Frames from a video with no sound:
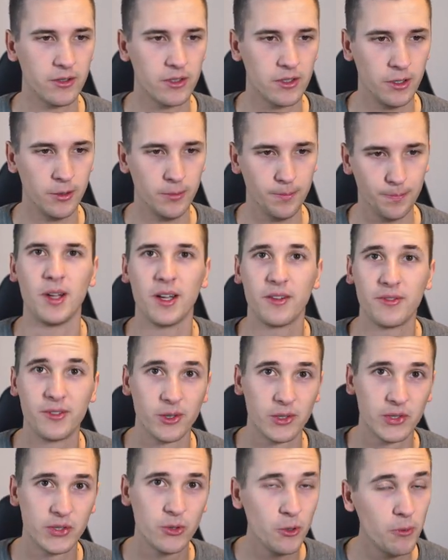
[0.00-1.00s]
So we have
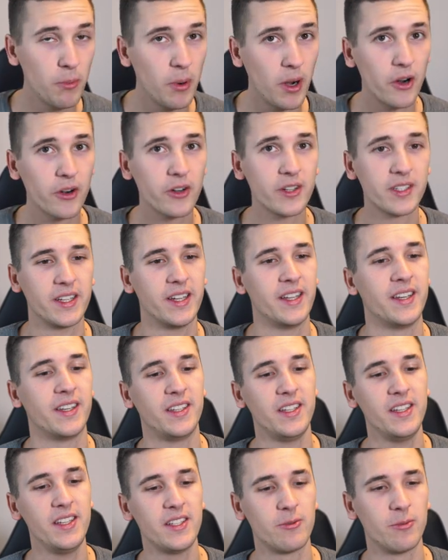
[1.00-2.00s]
those 2 bars and
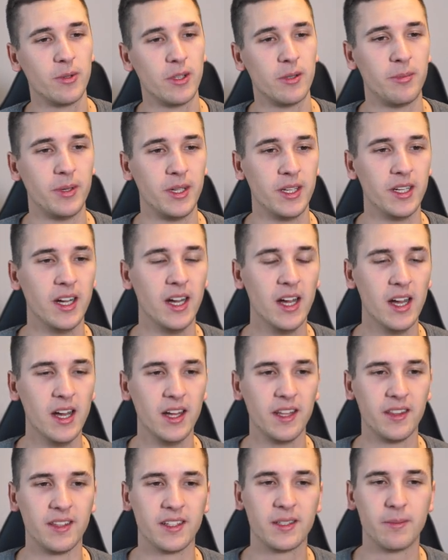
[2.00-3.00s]
these will be
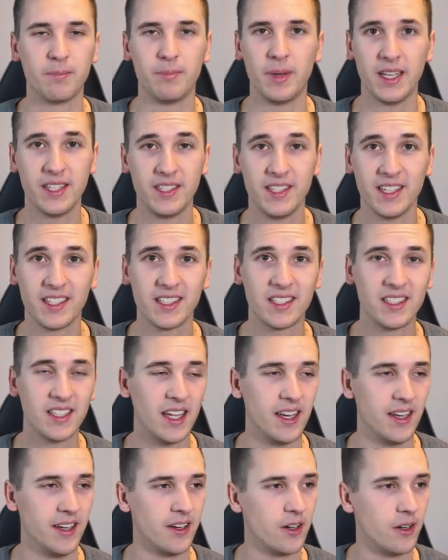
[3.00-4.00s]
the basic
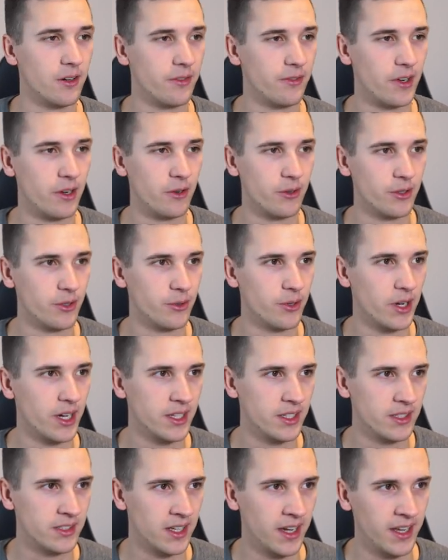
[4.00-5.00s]
setting of our UI
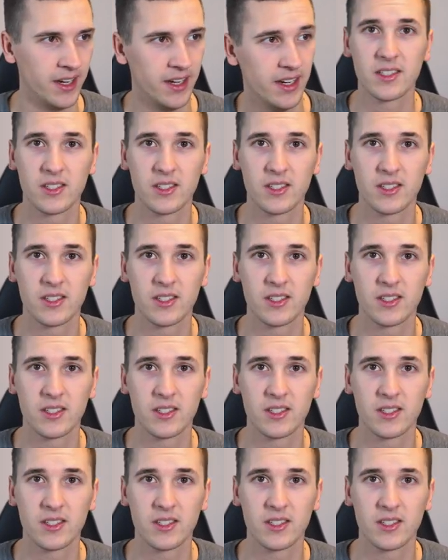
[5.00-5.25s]
design.